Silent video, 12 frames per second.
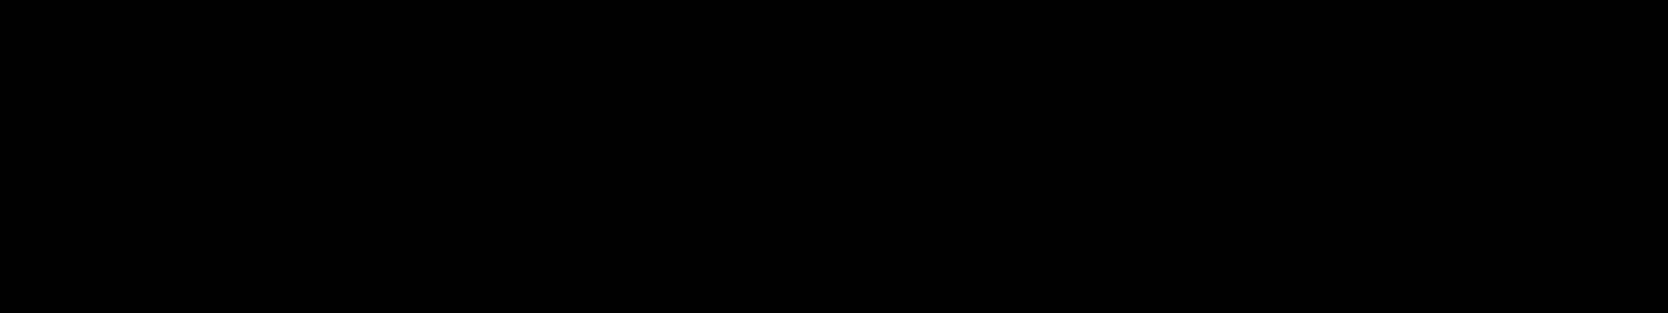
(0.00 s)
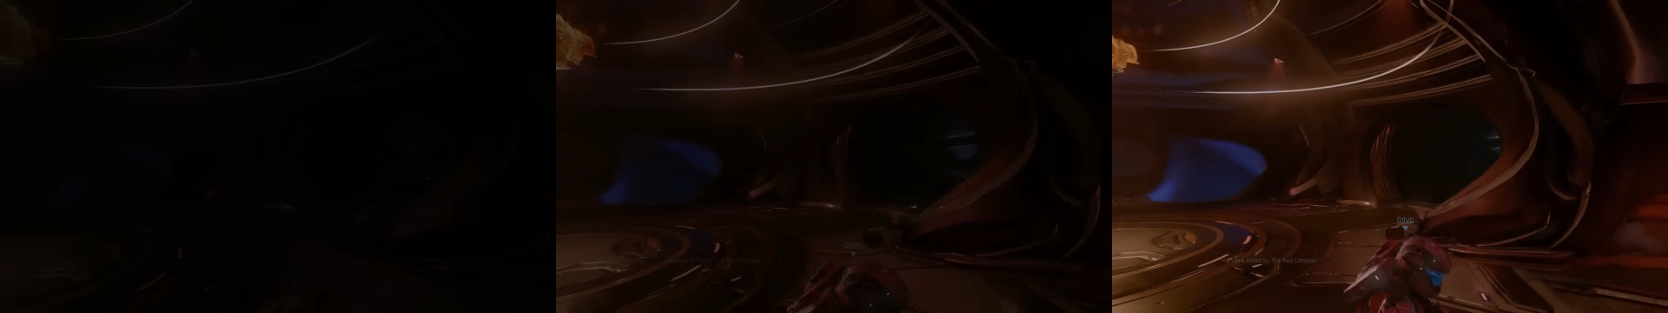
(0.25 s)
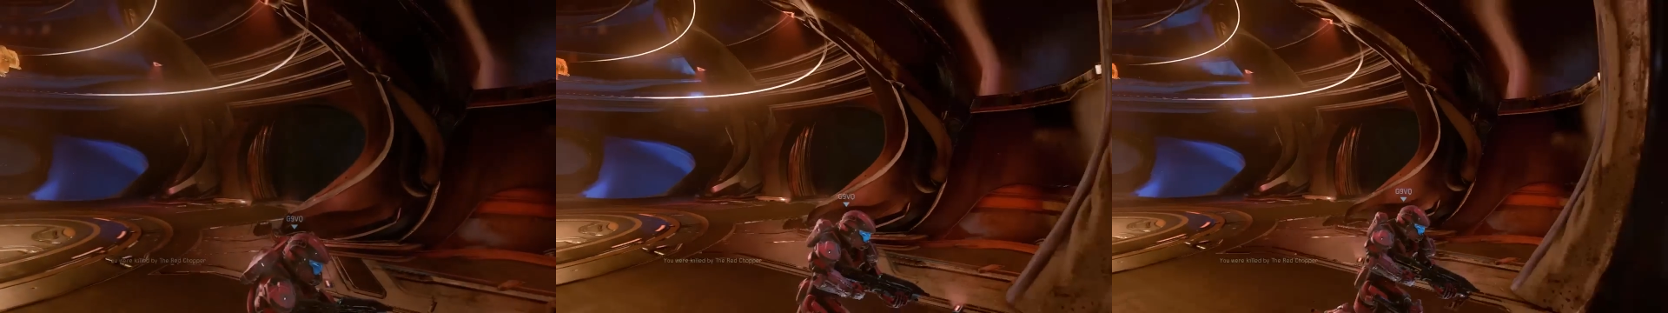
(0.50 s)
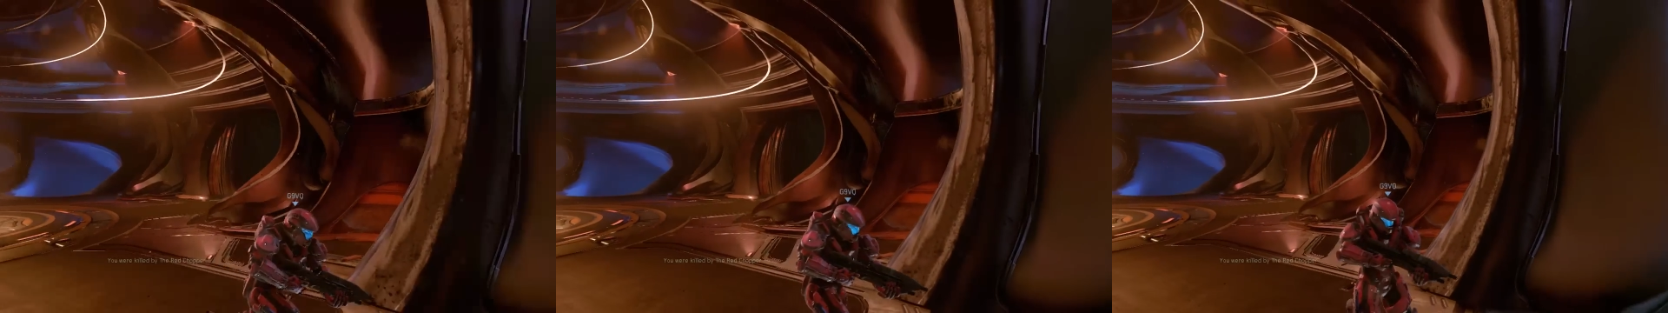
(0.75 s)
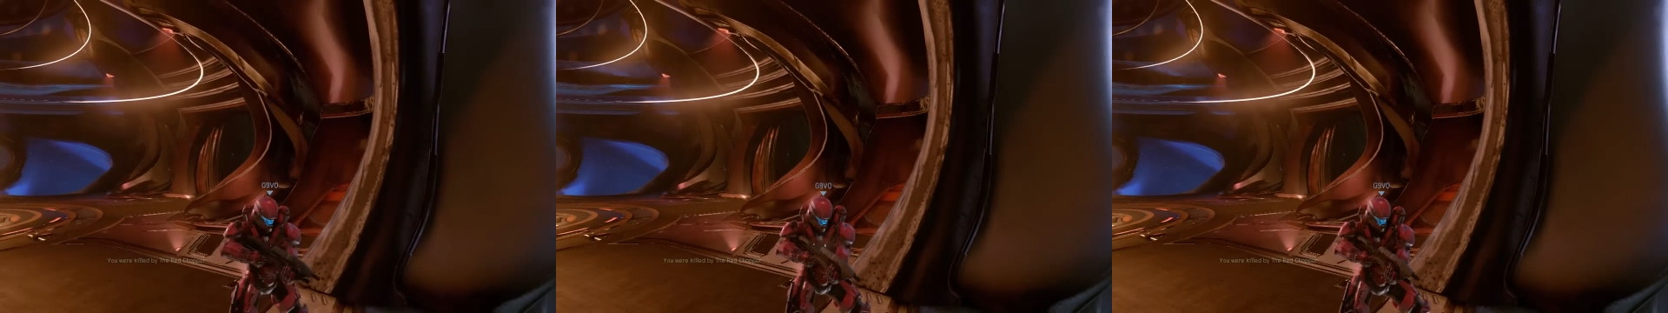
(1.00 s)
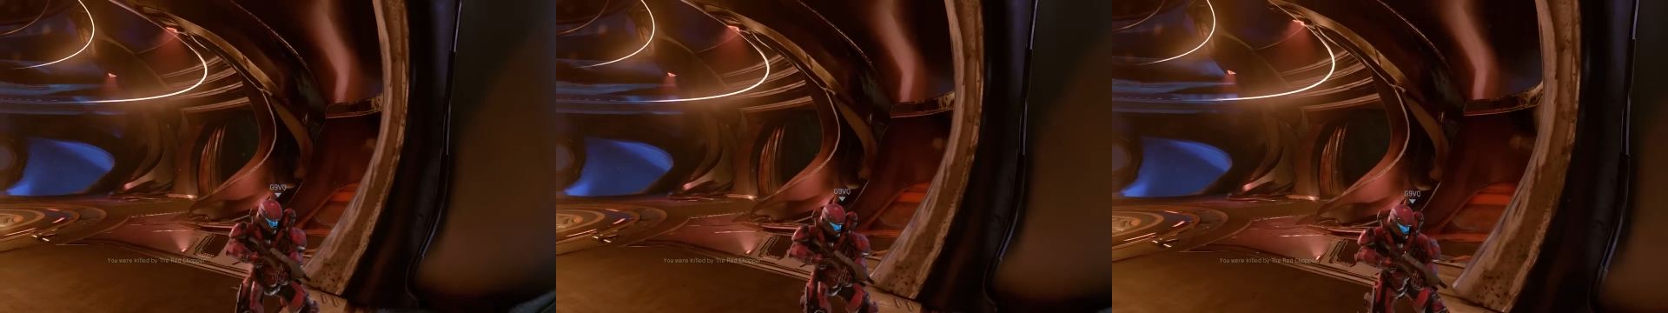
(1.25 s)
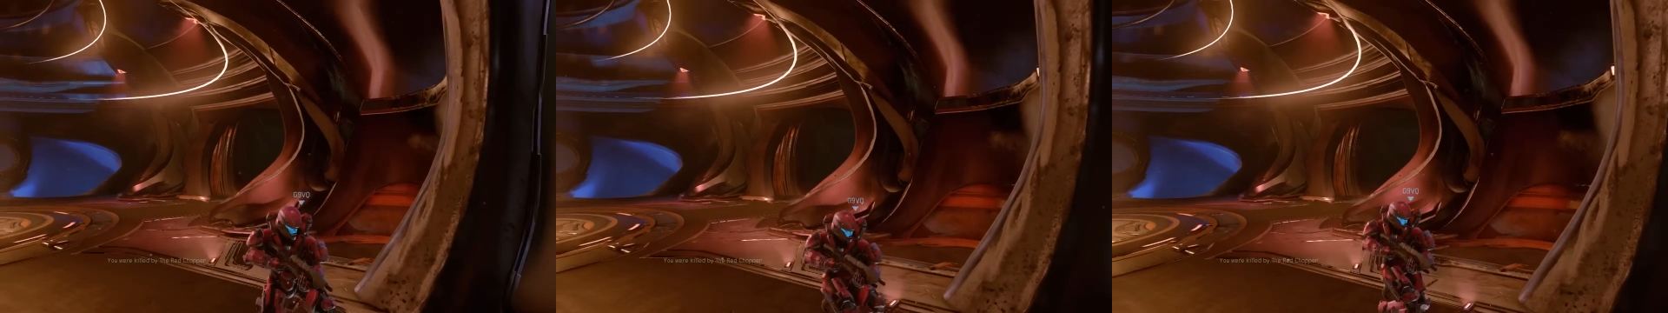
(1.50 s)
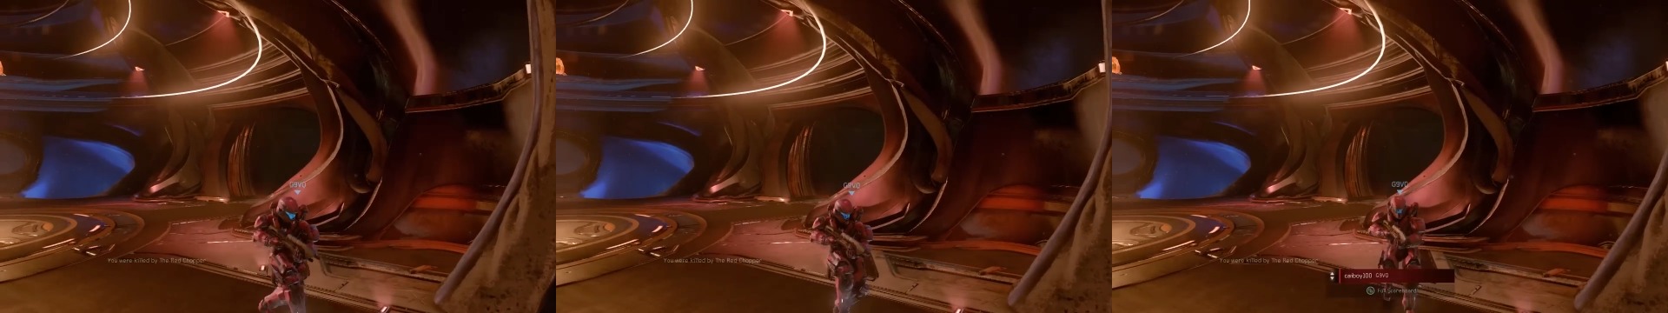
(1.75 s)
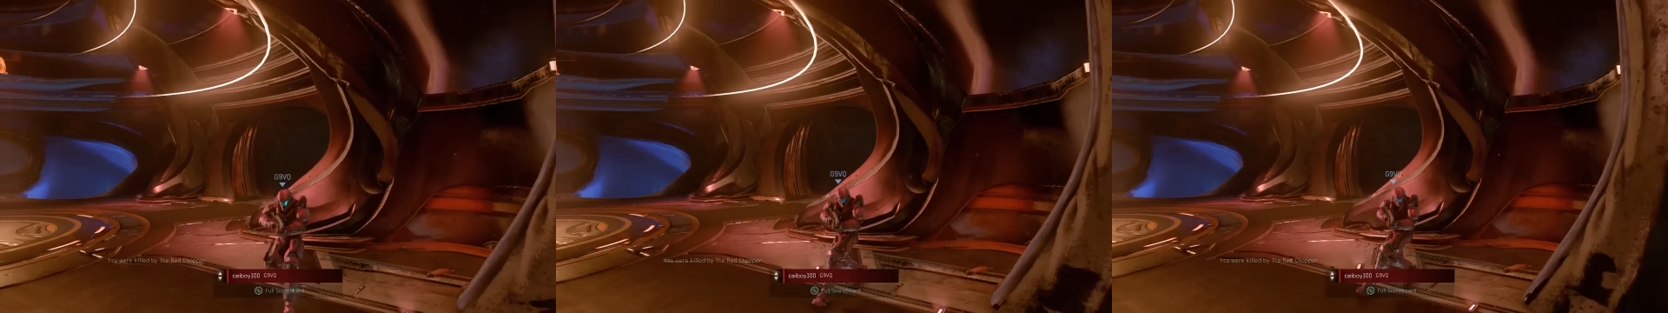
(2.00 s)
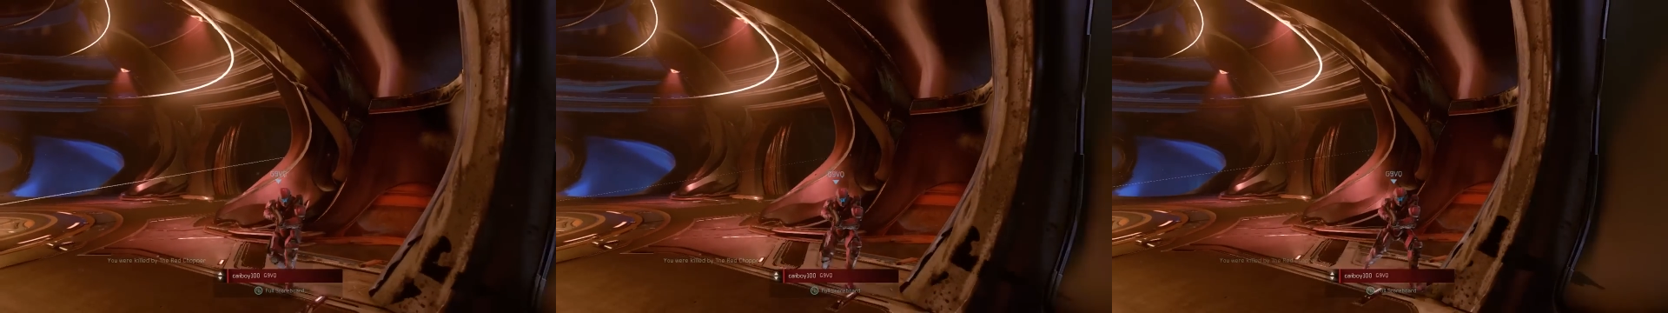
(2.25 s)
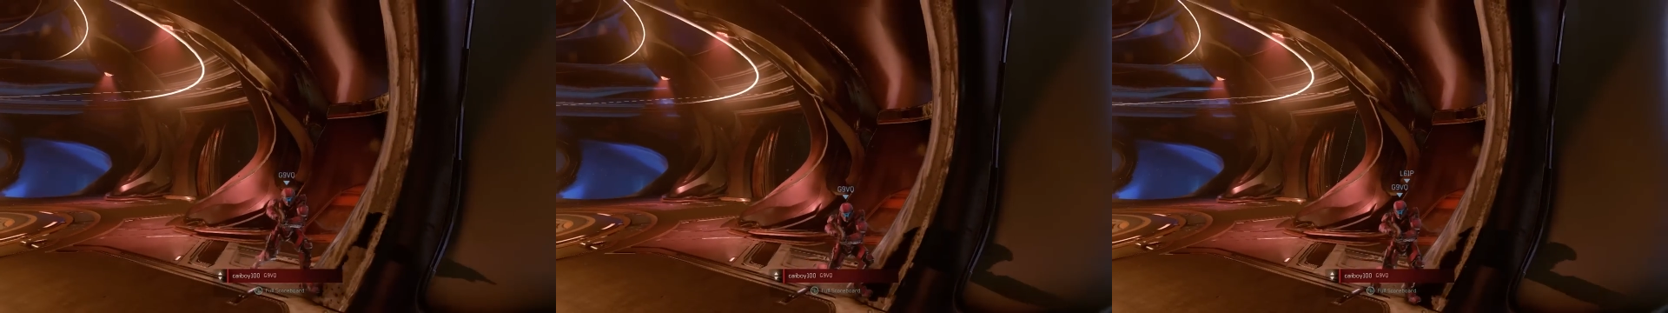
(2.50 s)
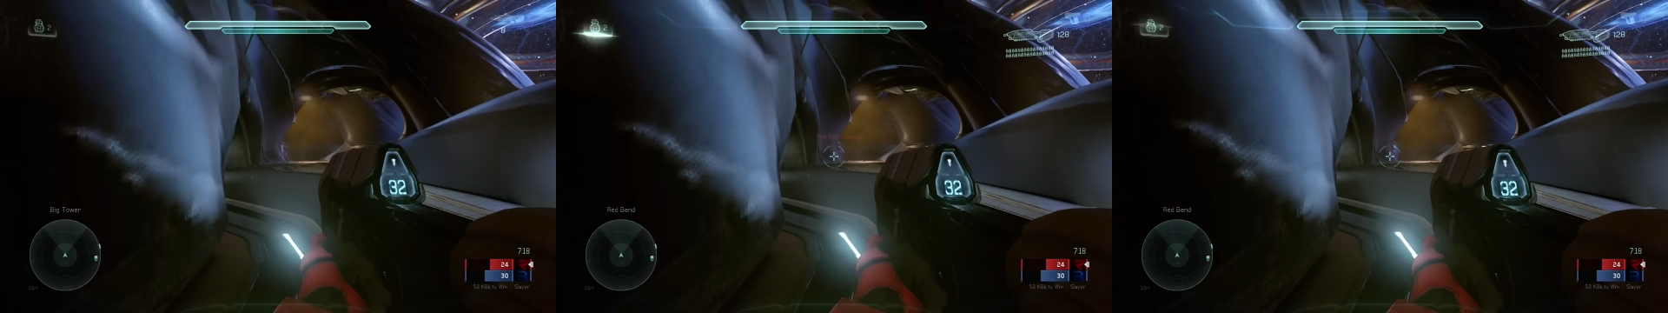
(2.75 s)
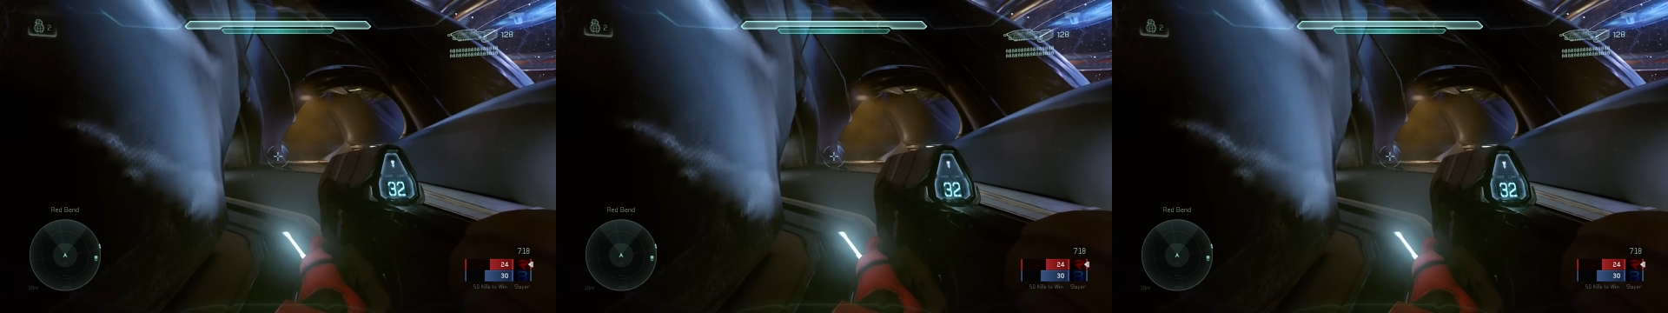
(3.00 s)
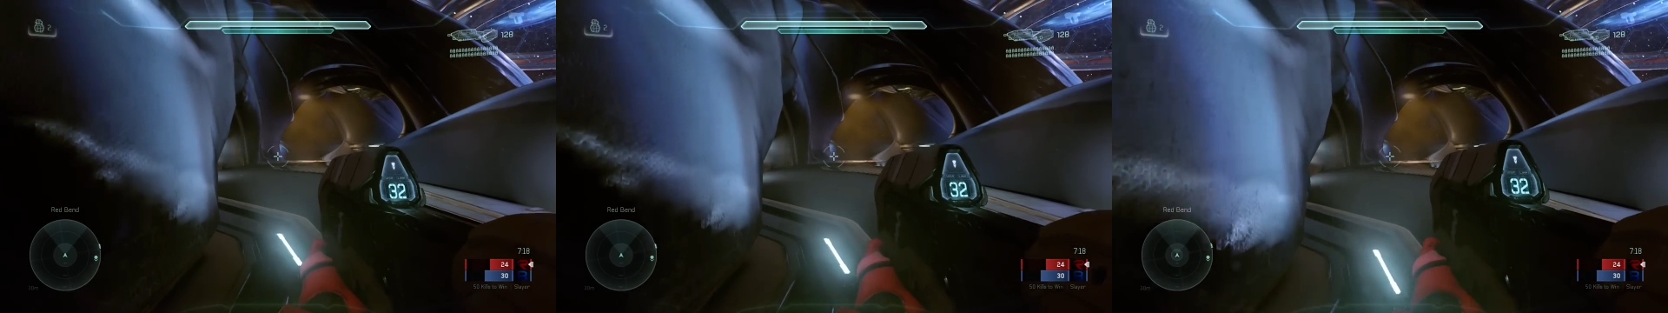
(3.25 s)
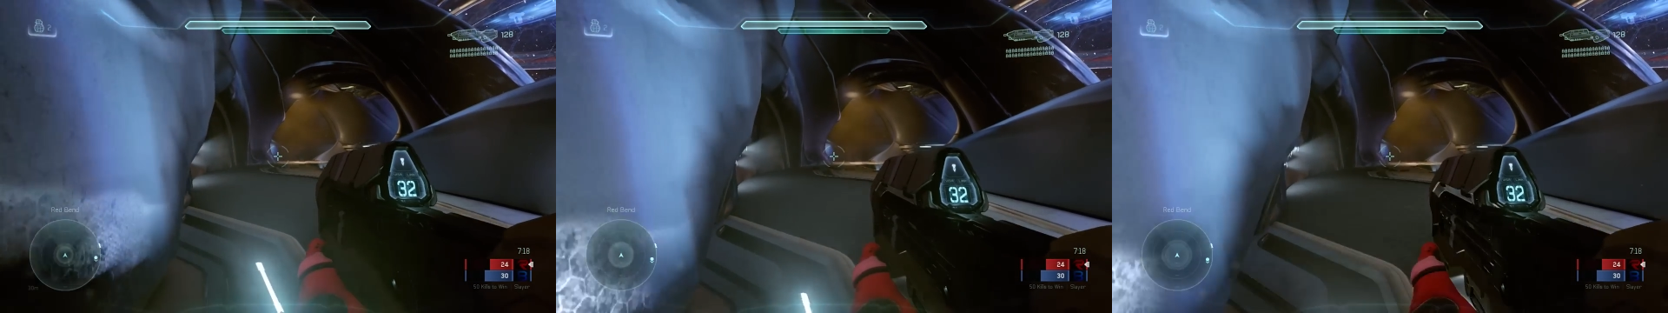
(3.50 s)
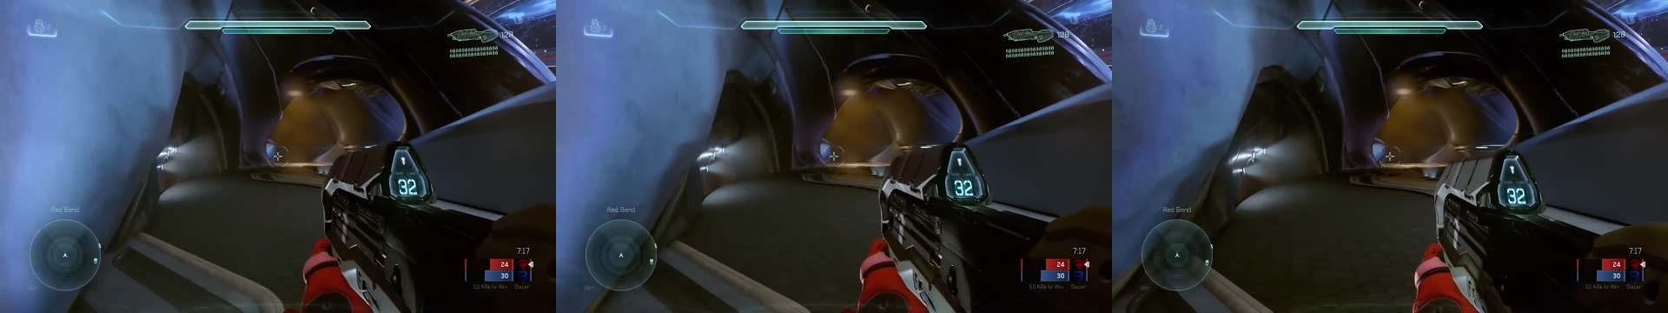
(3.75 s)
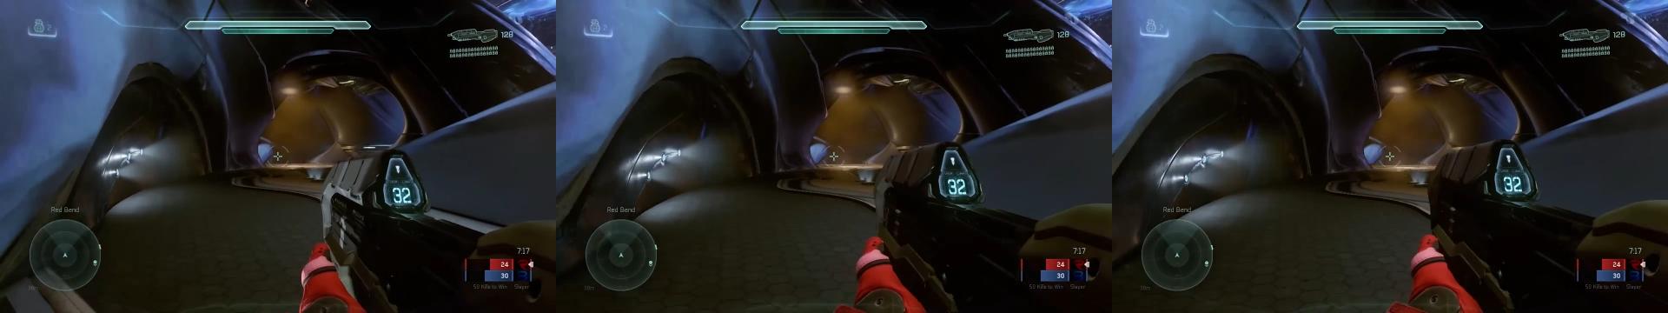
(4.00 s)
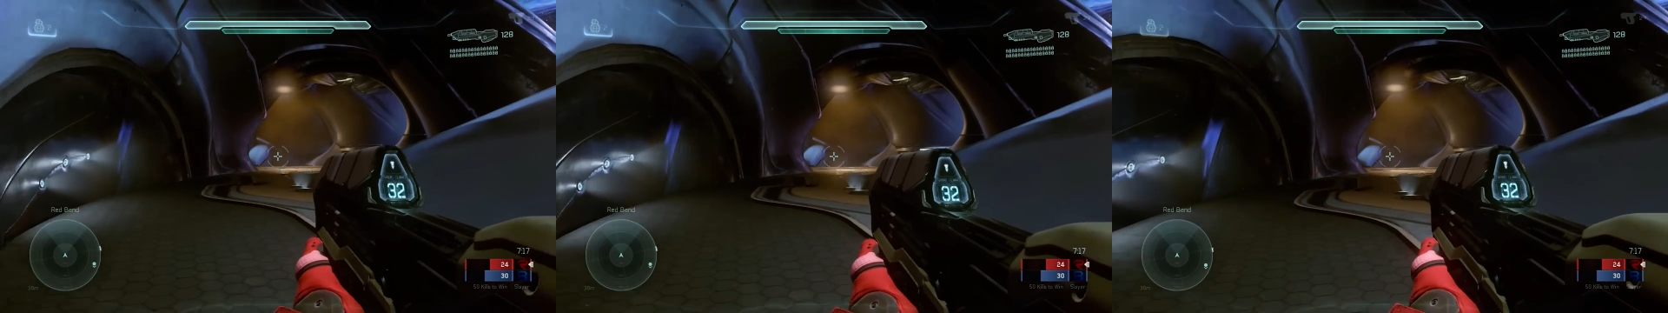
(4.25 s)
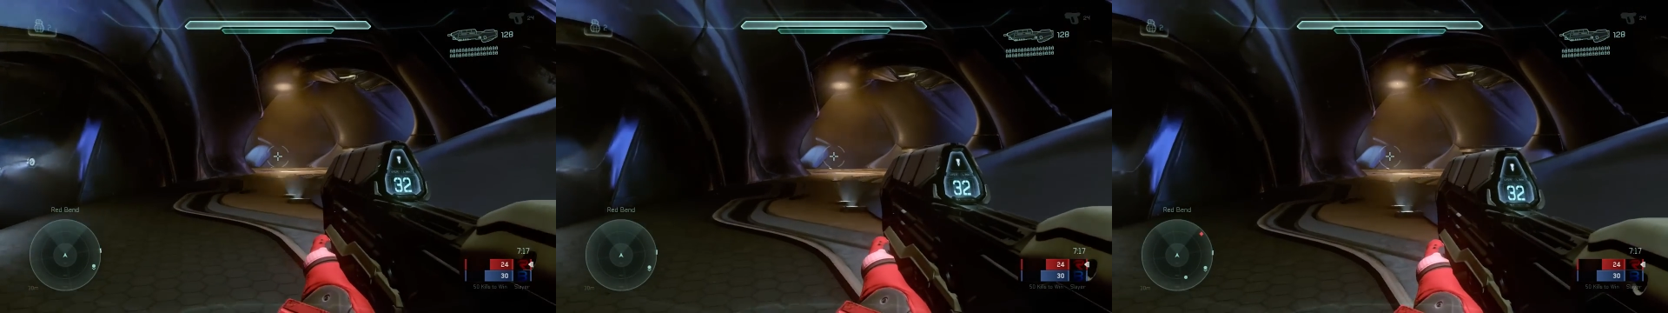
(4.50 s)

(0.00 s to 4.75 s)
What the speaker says: Nobody's mouth can be seen.